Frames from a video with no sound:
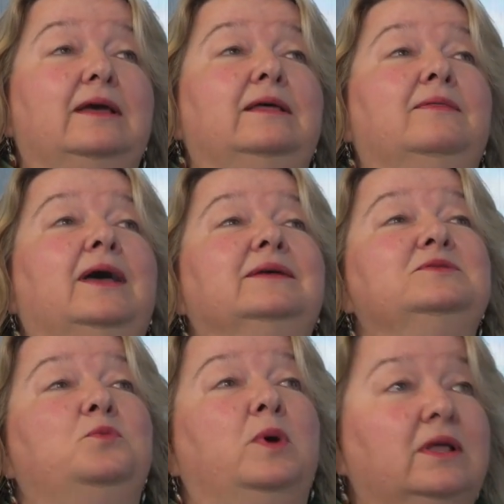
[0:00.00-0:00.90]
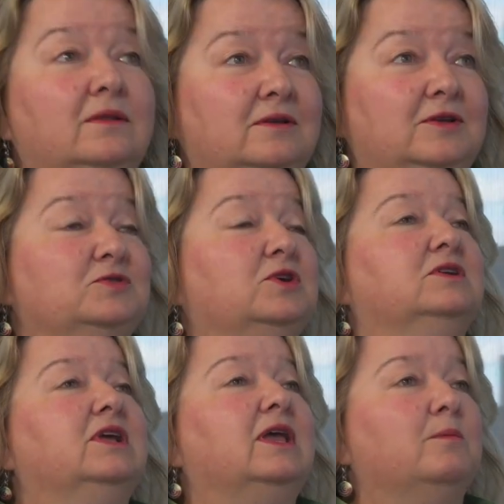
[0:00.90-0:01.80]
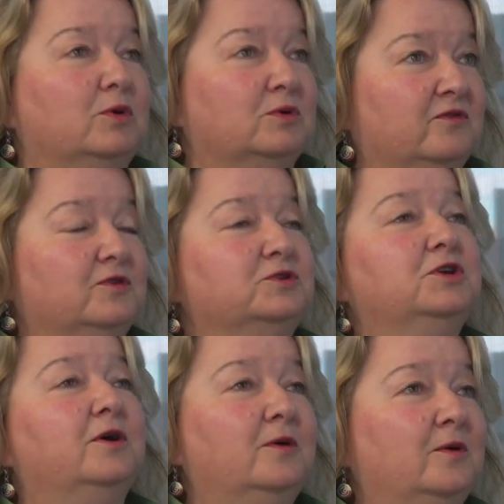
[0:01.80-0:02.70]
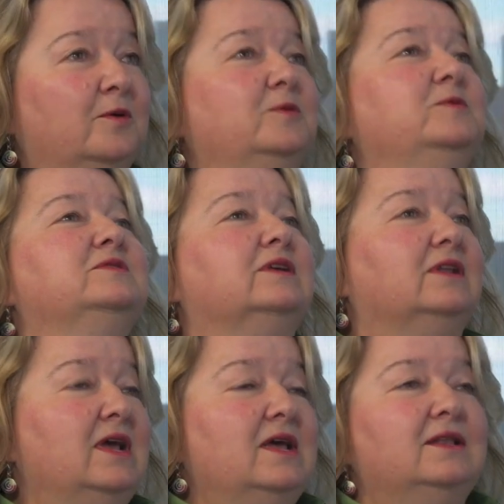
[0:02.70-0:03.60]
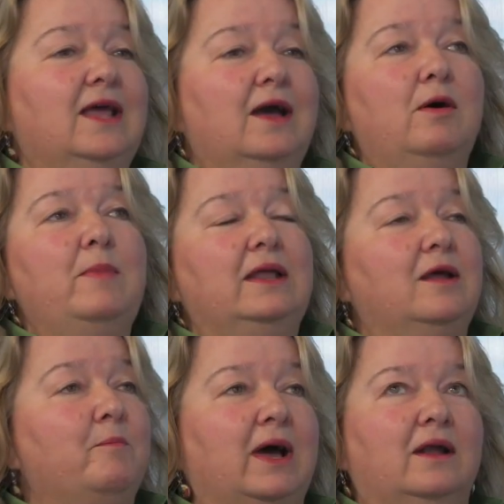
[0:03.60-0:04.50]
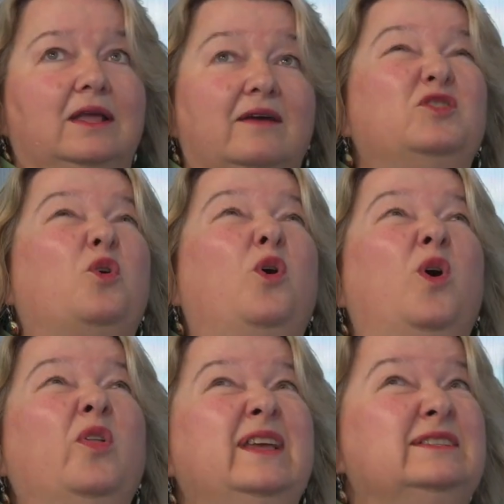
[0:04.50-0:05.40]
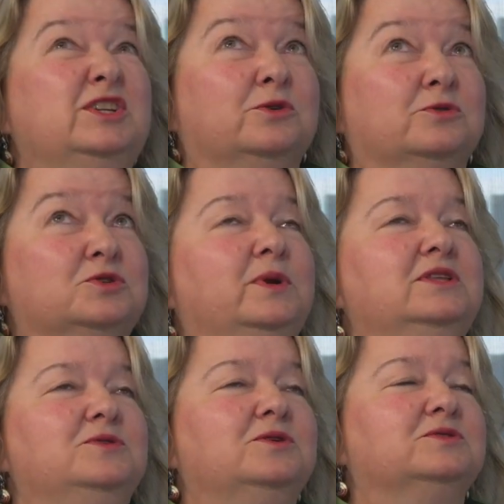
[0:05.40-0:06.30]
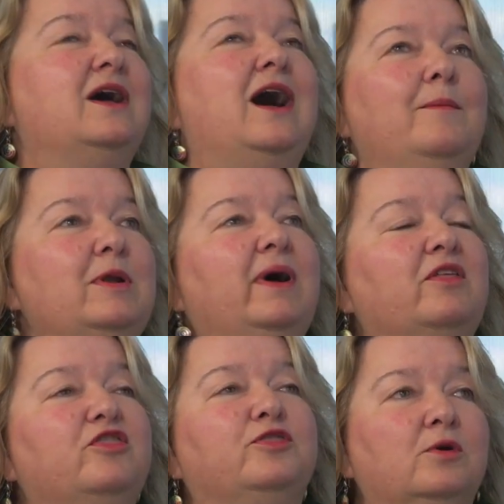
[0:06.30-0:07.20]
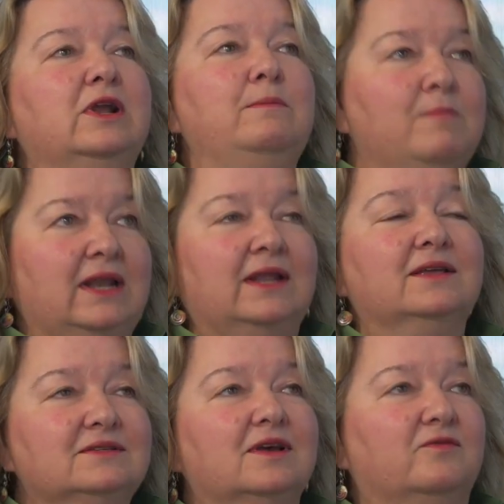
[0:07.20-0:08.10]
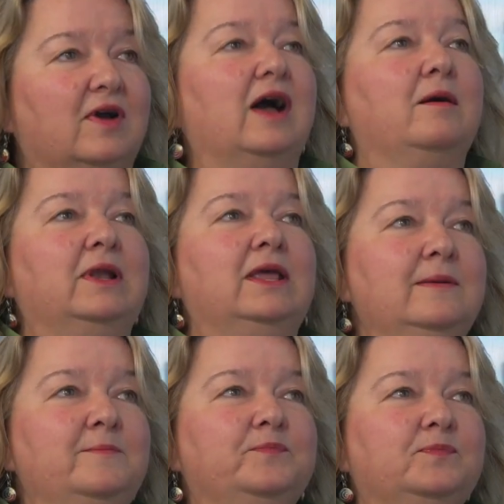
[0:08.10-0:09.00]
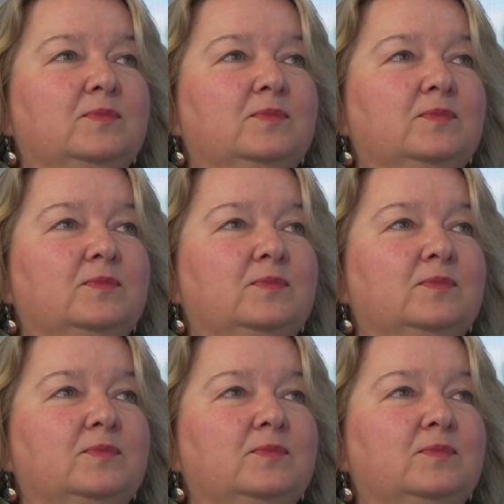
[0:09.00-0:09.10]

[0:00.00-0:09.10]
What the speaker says: And that's when you start to get booked for shows. And now I'm at about, after all these years, 22 years, I'm at about 30 minutes of comedy.